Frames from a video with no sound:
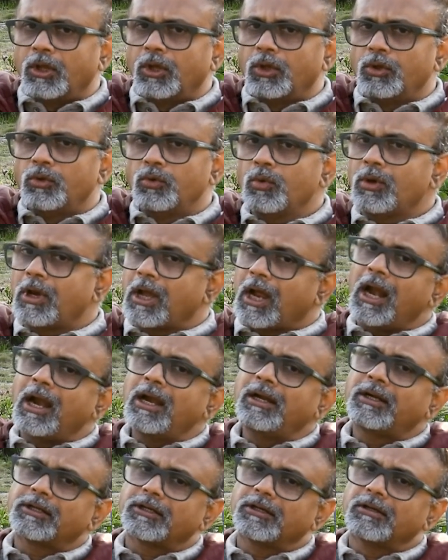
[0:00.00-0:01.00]
You
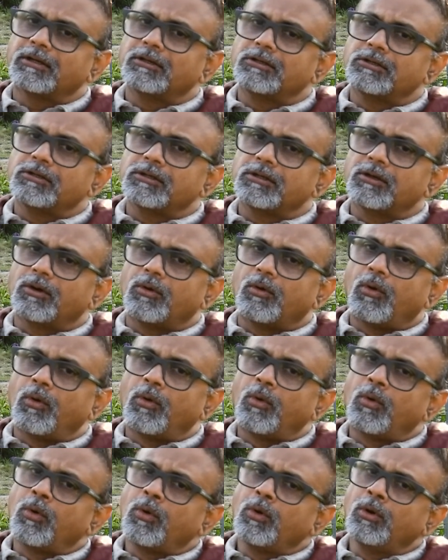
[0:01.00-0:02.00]
can't
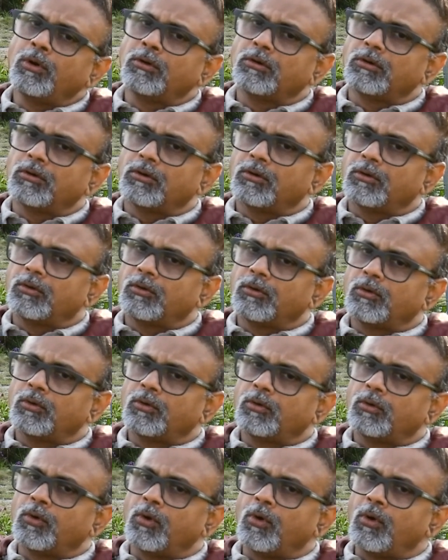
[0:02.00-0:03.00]
own
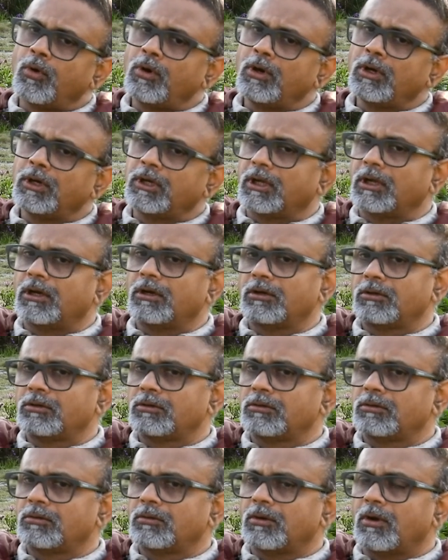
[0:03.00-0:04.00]
gold
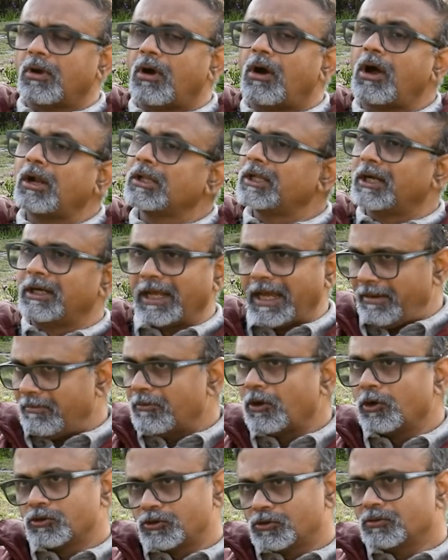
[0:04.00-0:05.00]
all the time
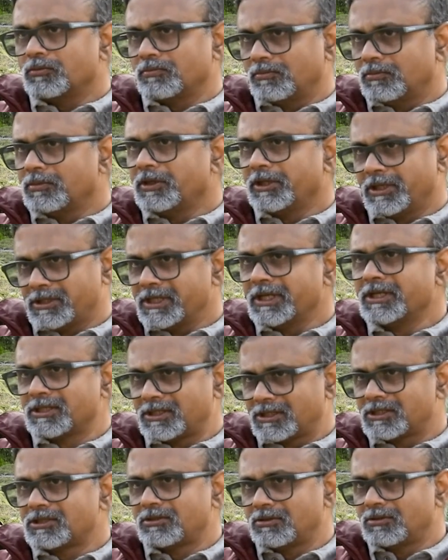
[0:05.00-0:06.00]
also, in the
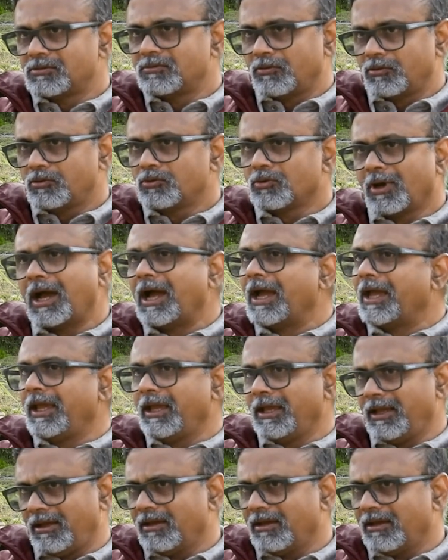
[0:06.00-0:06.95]
sense to a high